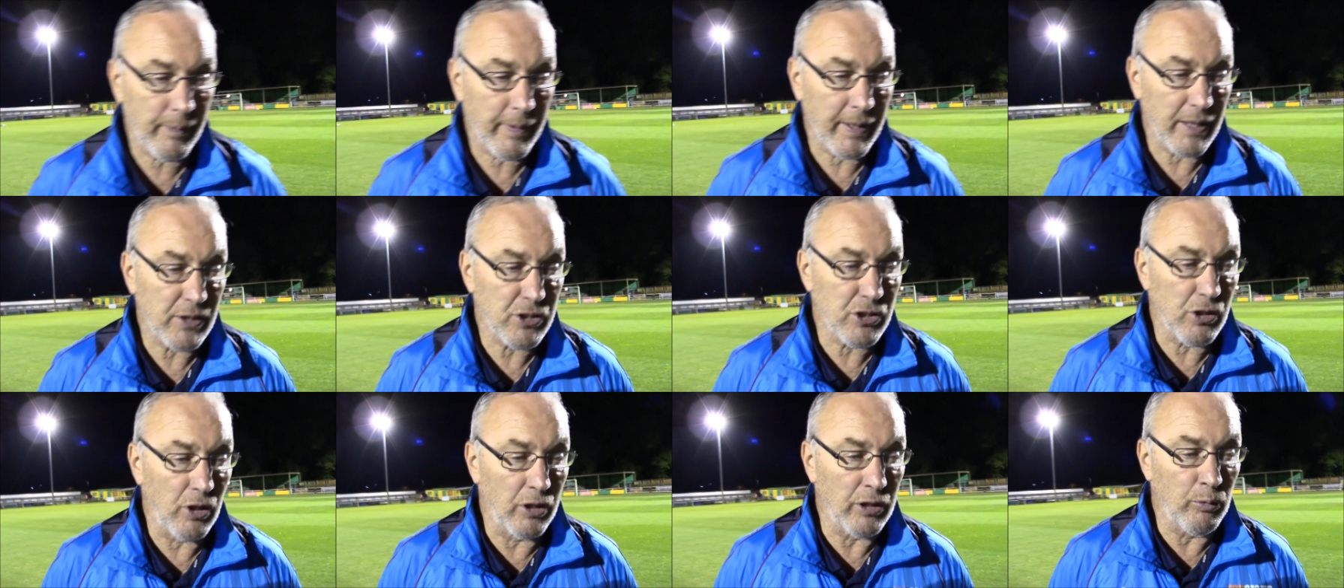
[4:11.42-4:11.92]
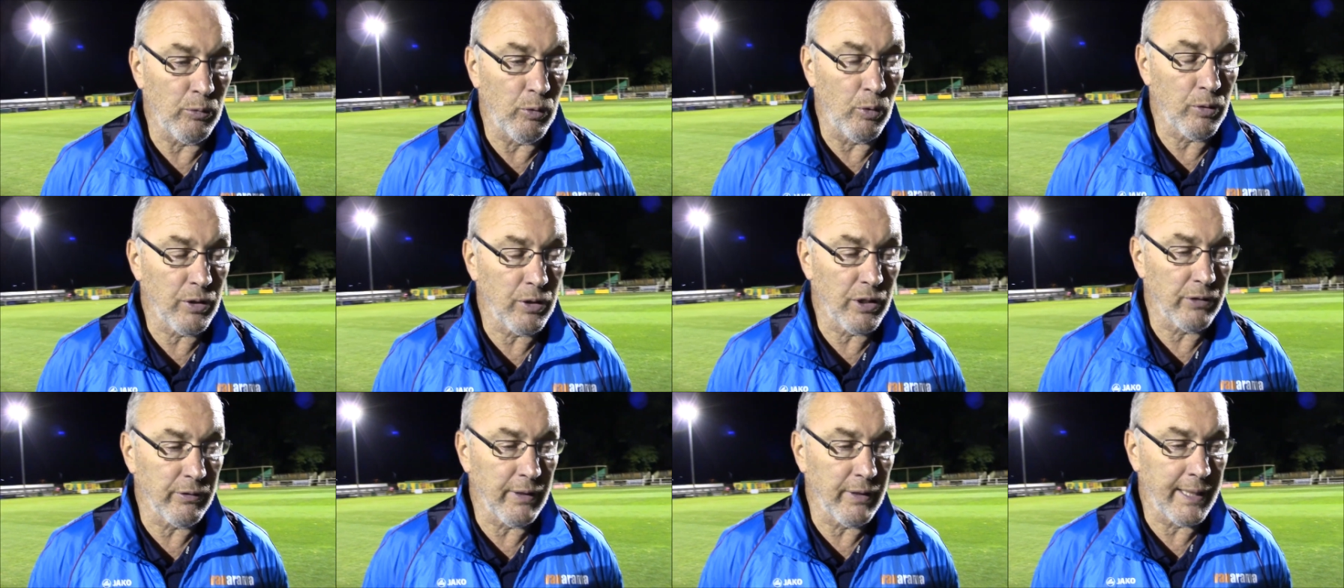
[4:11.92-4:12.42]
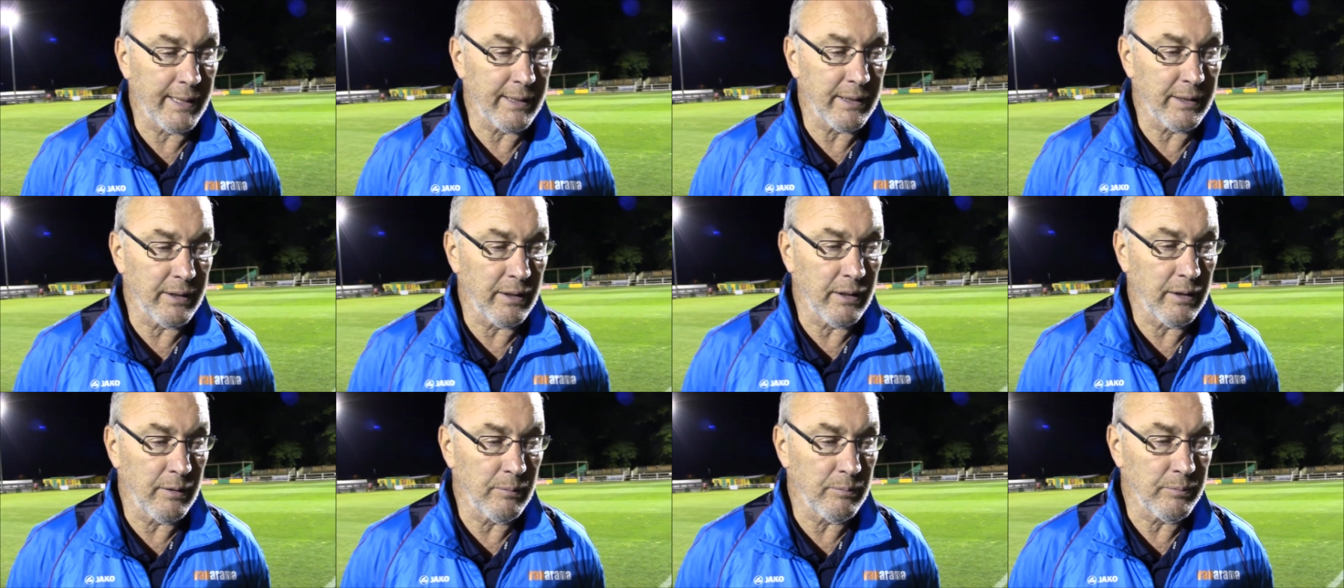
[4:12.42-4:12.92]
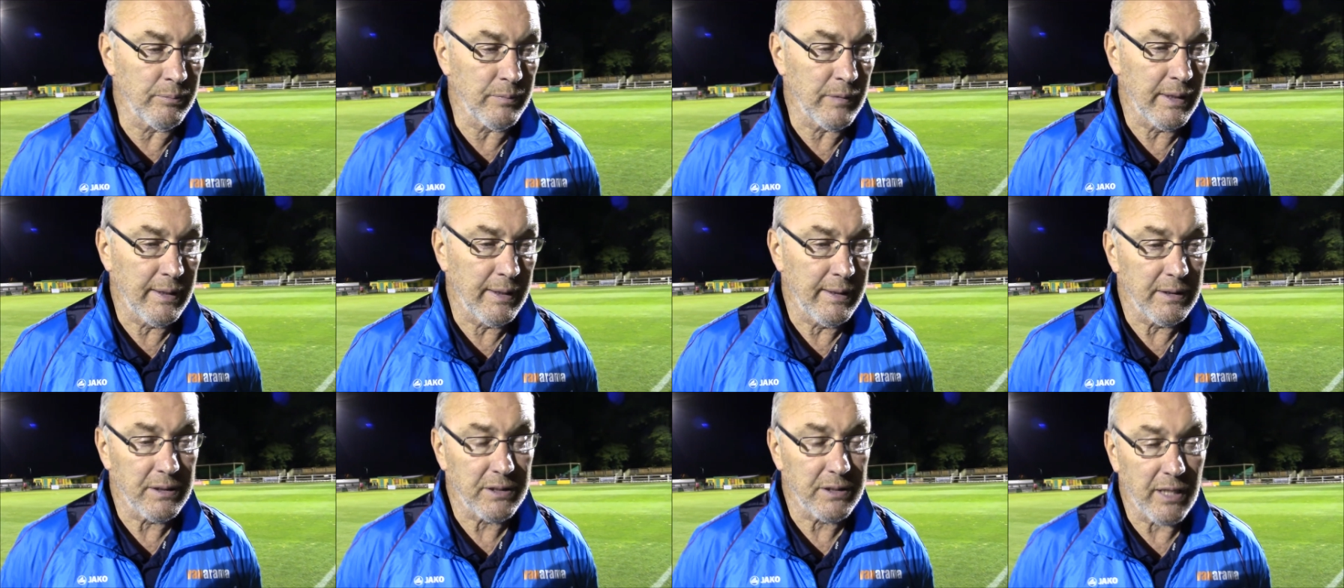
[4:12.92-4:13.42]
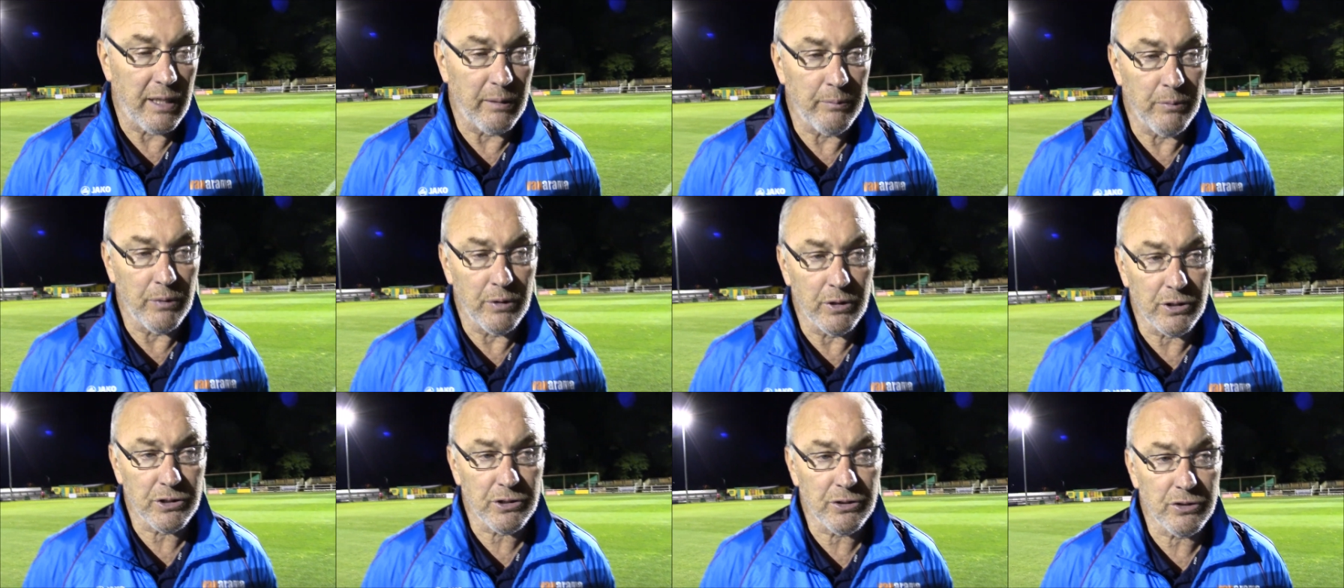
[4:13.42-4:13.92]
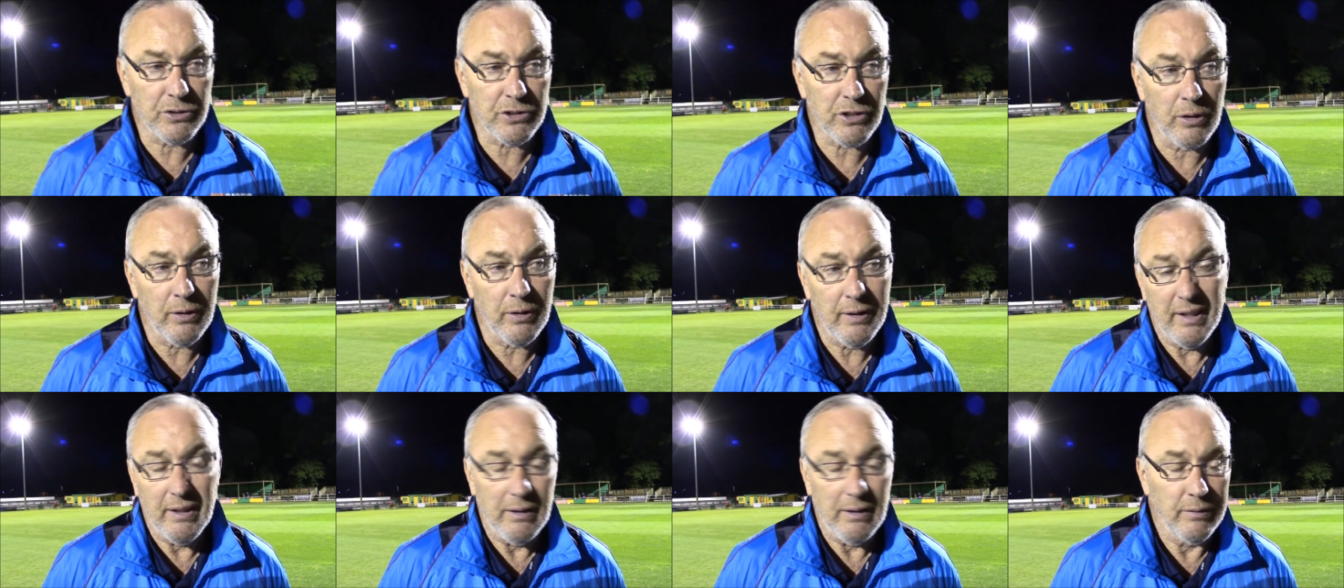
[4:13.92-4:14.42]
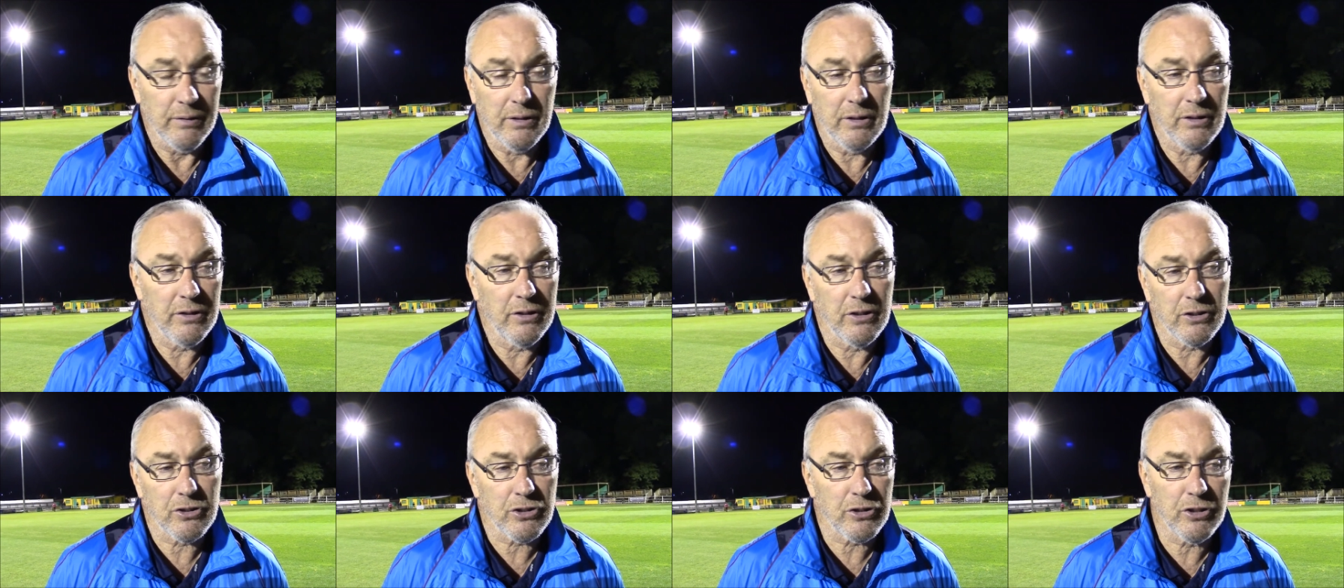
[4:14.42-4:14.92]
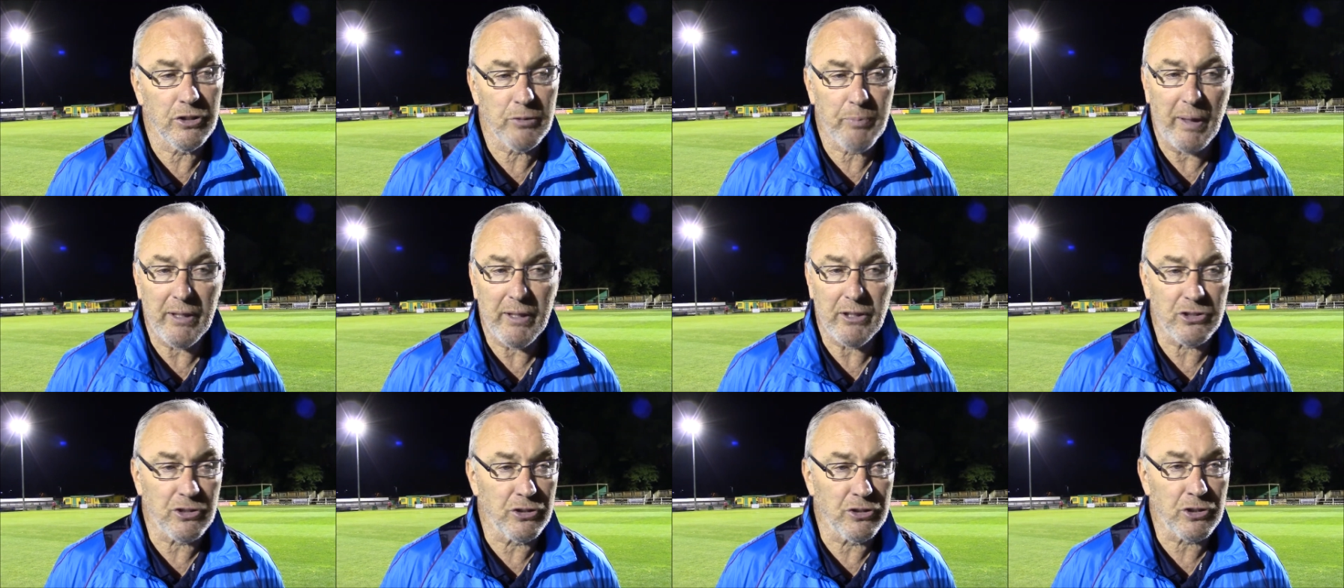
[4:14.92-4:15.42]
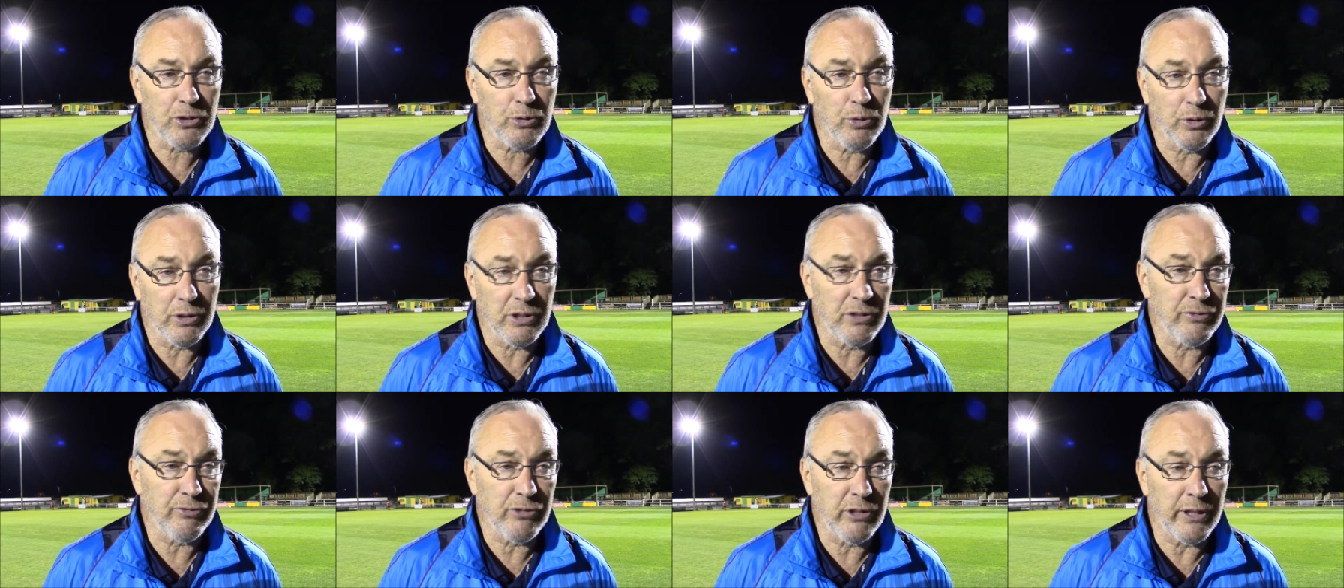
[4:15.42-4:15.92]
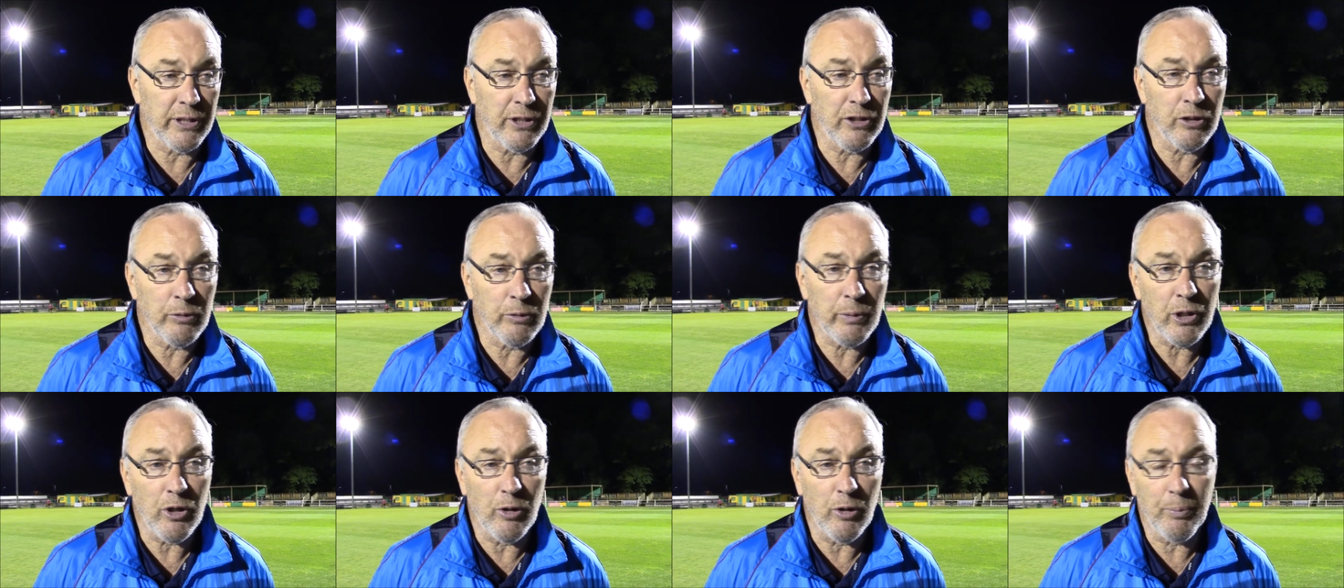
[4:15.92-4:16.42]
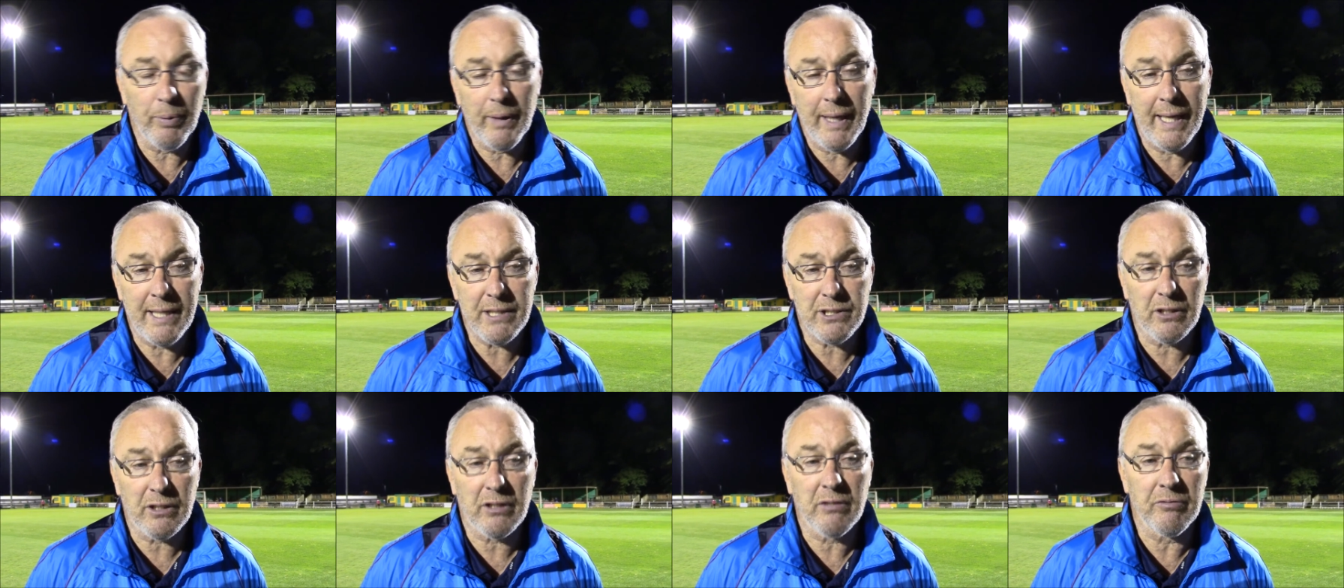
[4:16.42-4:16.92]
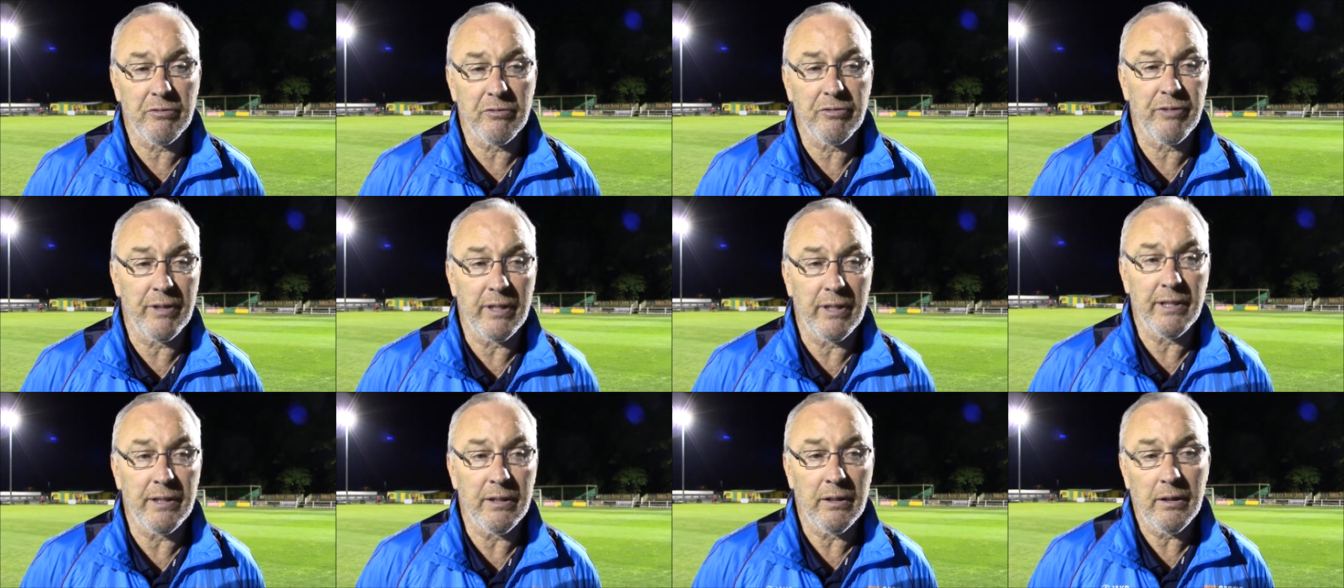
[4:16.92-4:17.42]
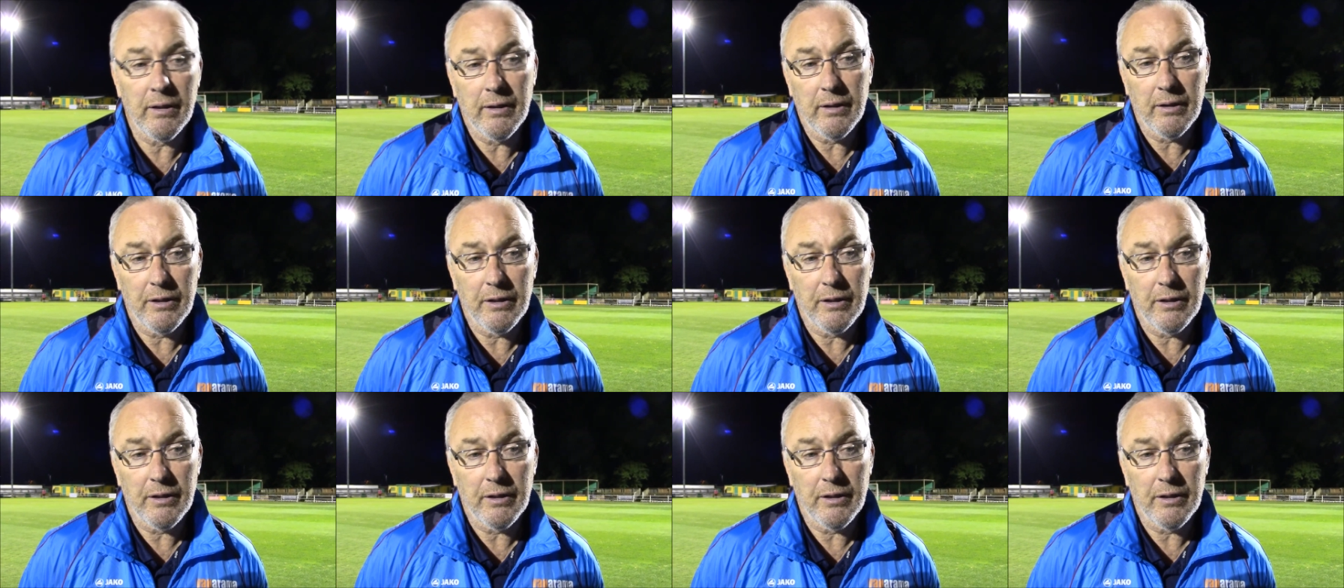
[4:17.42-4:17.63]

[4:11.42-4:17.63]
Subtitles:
Charlie Walker and Sam Merson. So the balance of the squad is really good. We've got players that can fill in.